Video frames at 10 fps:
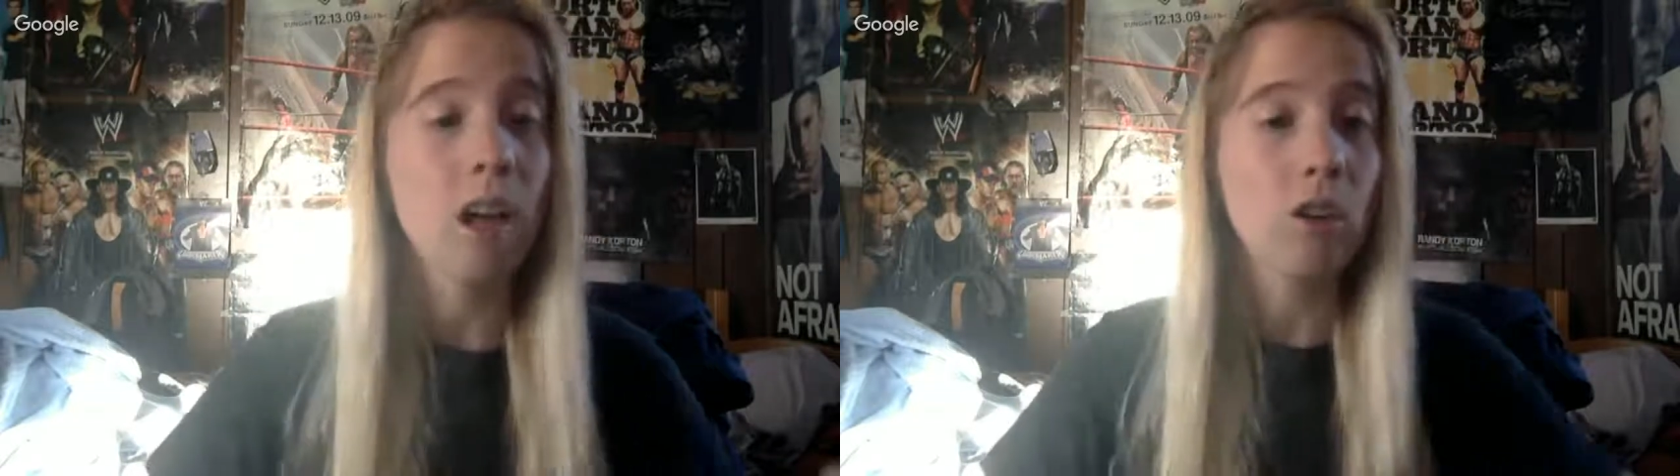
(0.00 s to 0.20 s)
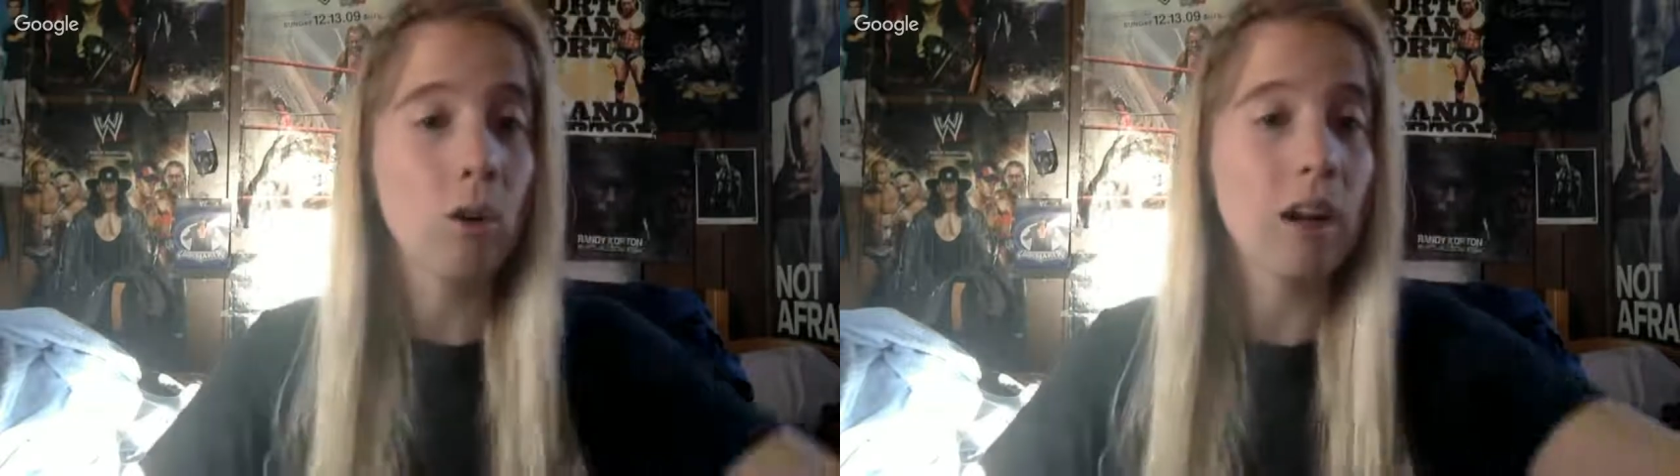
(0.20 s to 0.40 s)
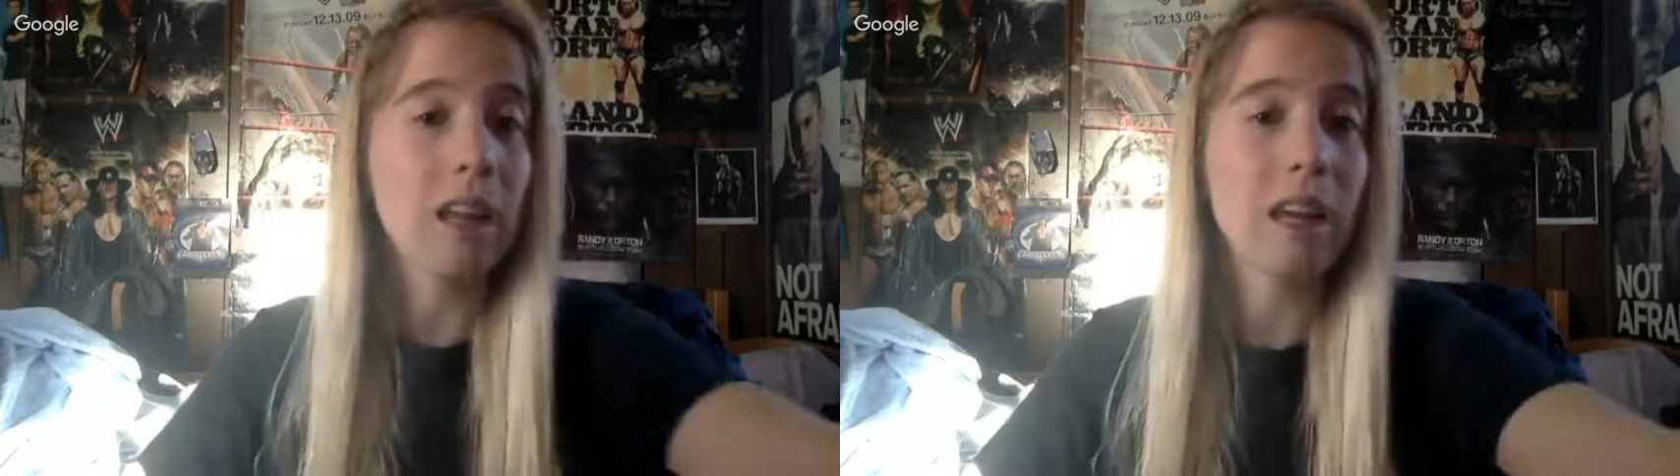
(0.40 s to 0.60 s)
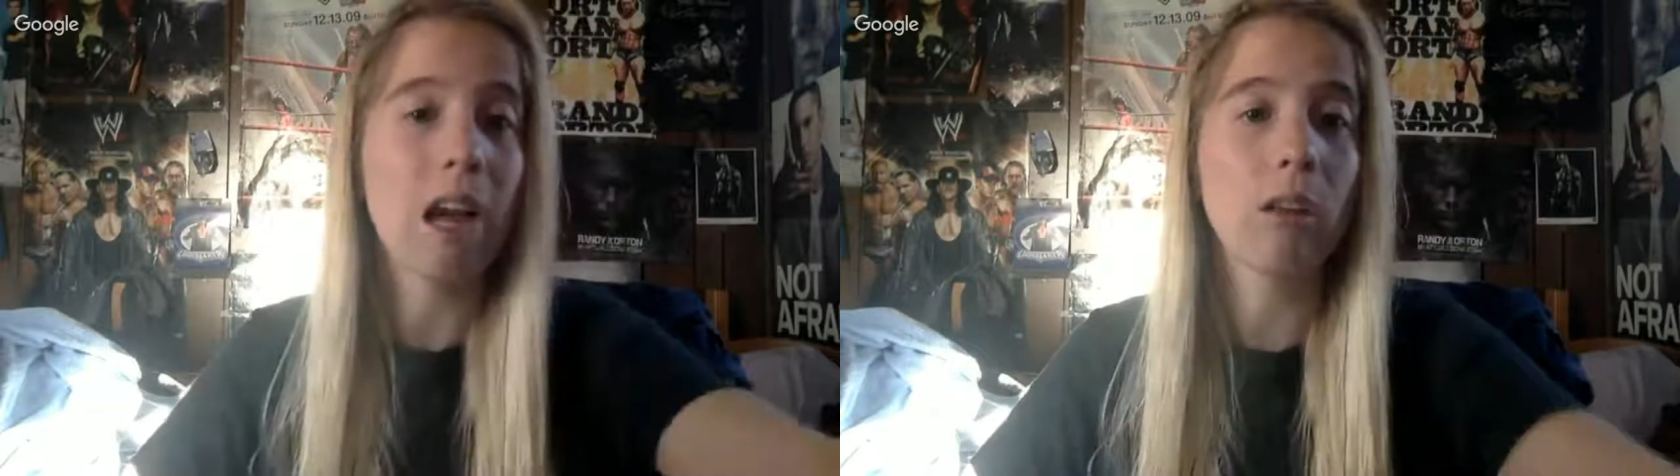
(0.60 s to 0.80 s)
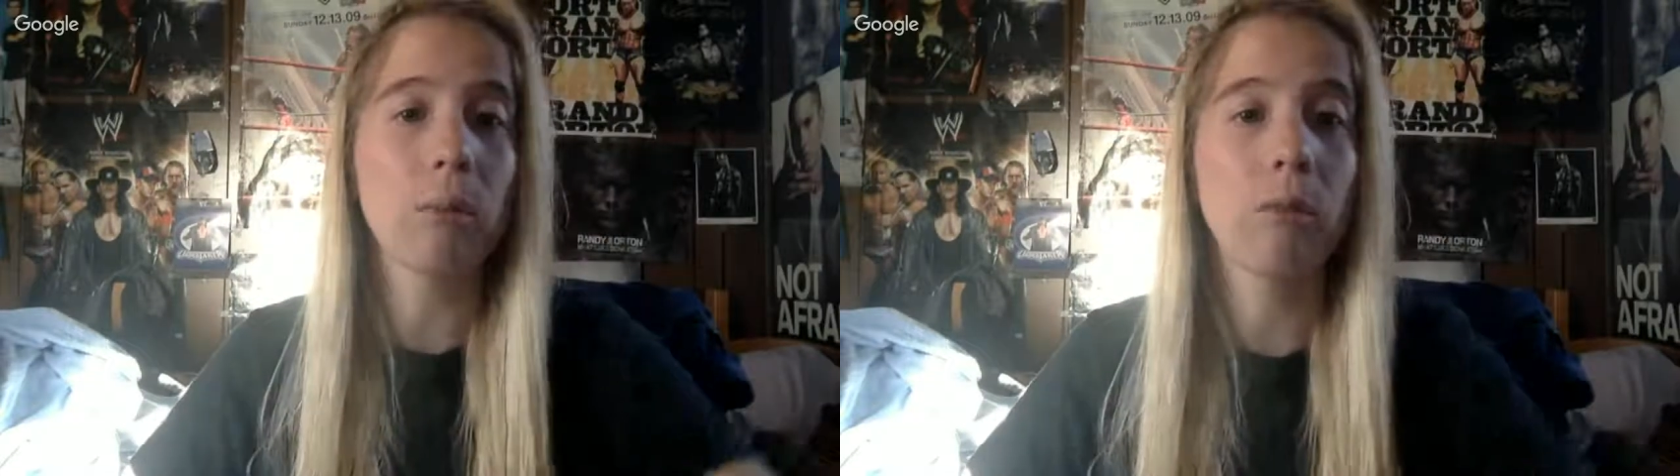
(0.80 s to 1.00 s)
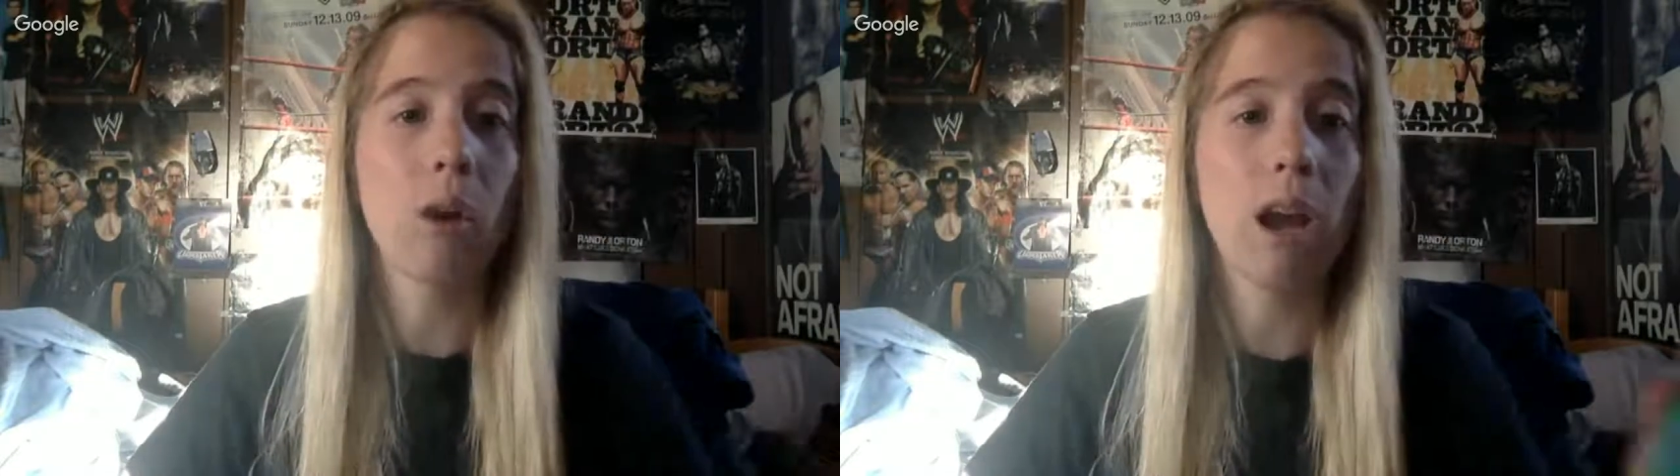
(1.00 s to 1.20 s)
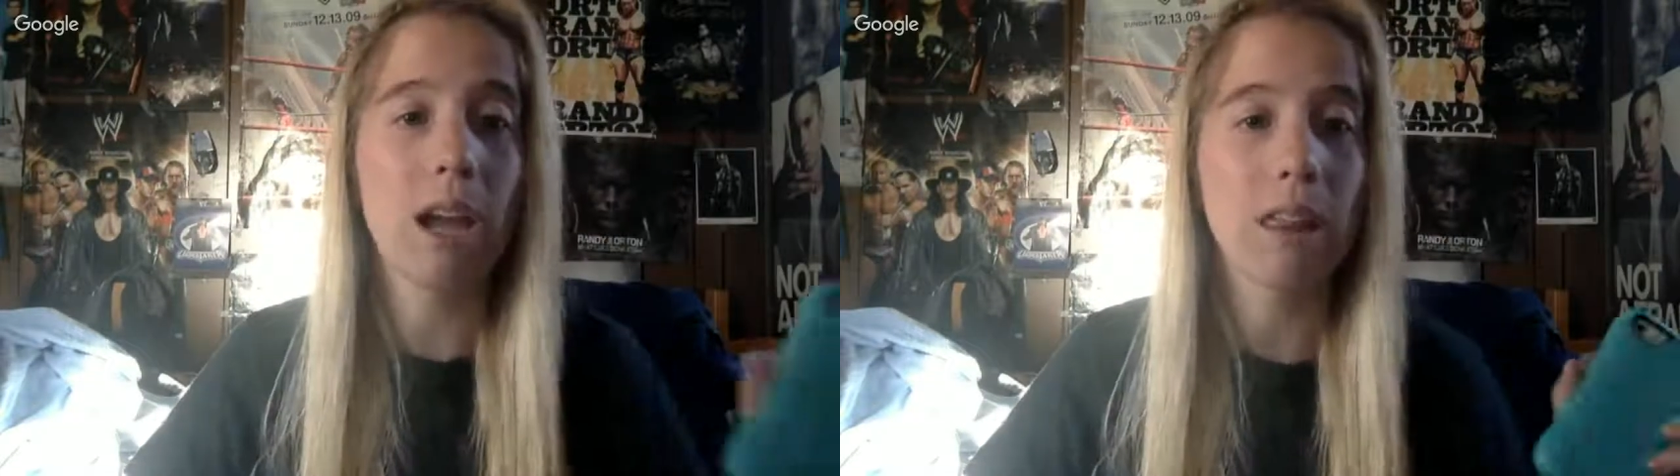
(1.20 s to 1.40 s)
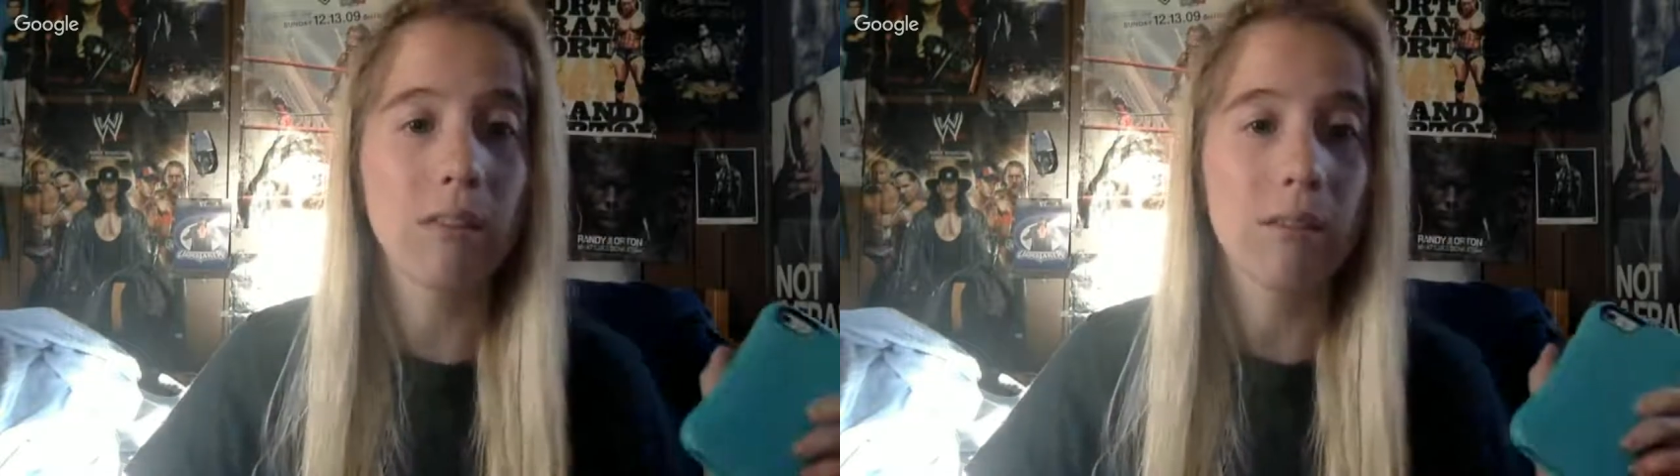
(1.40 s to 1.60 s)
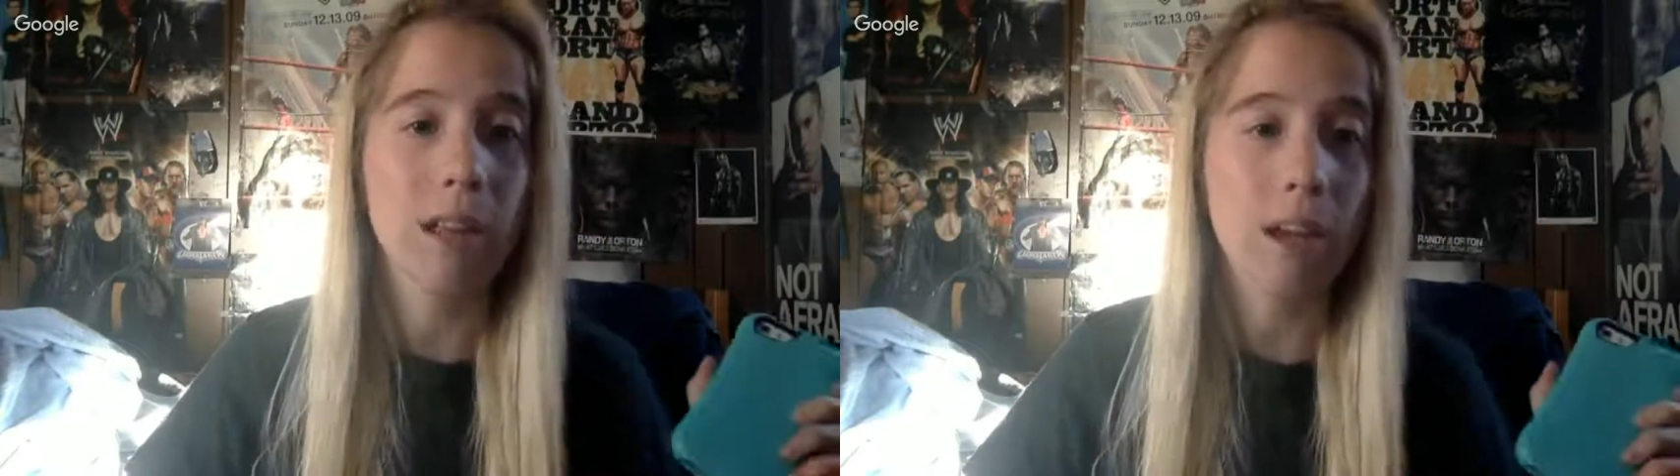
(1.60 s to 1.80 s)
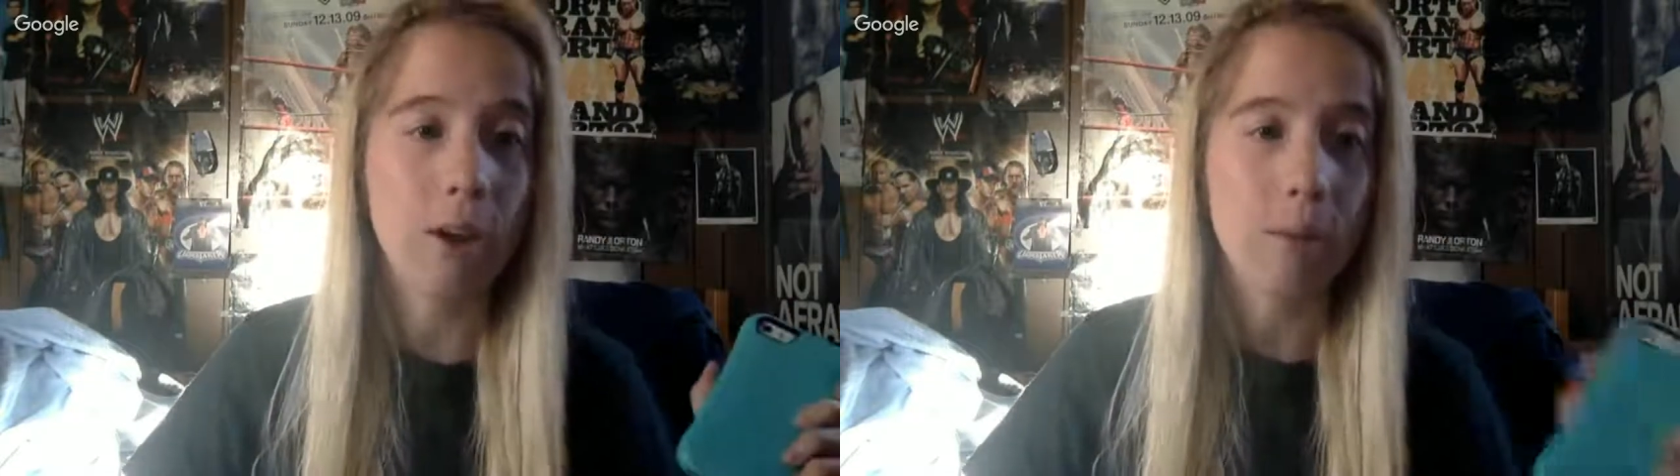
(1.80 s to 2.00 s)
So anything else before I end the
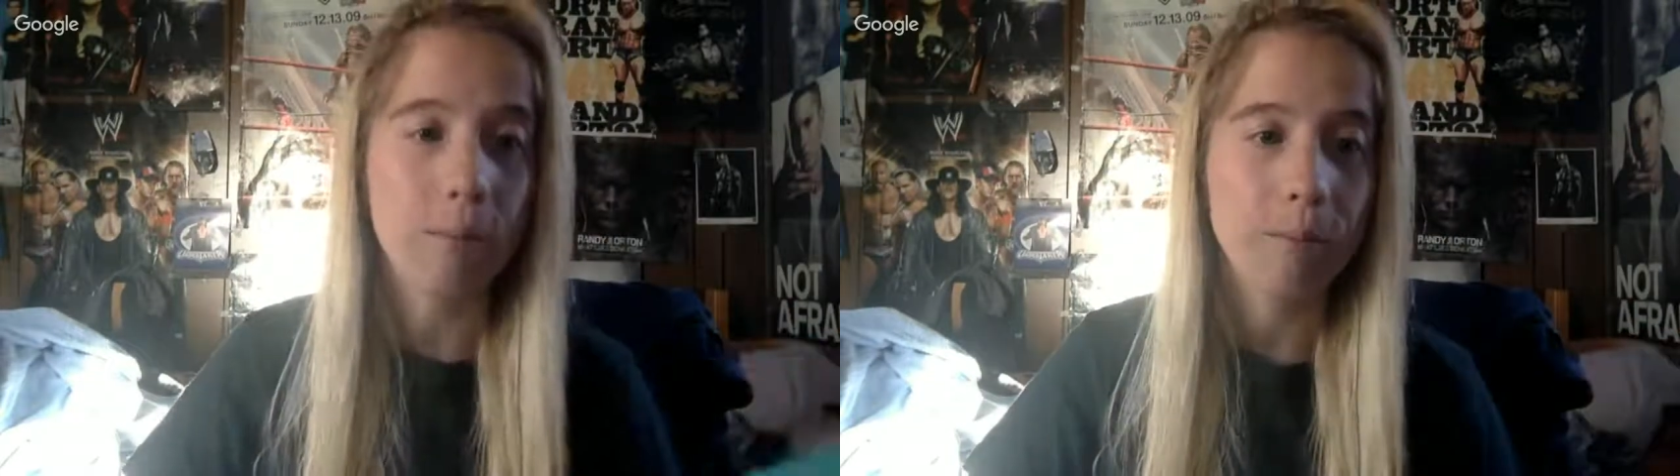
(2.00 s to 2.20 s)
video?